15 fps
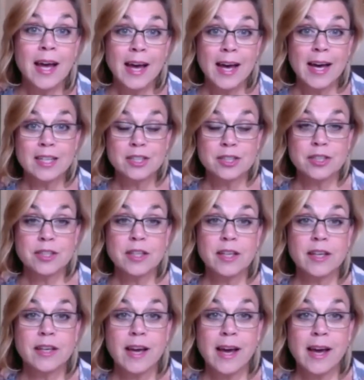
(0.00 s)

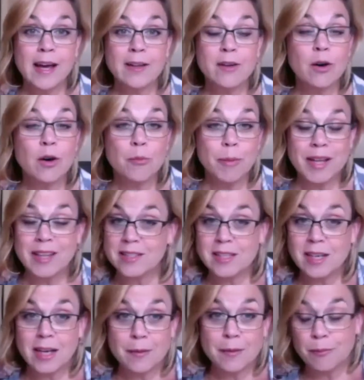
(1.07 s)
actually had, oh, by the
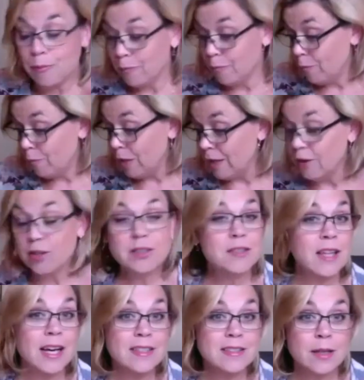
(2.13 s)
time I looked
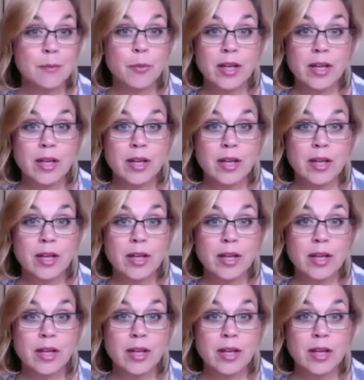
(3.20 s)
last time,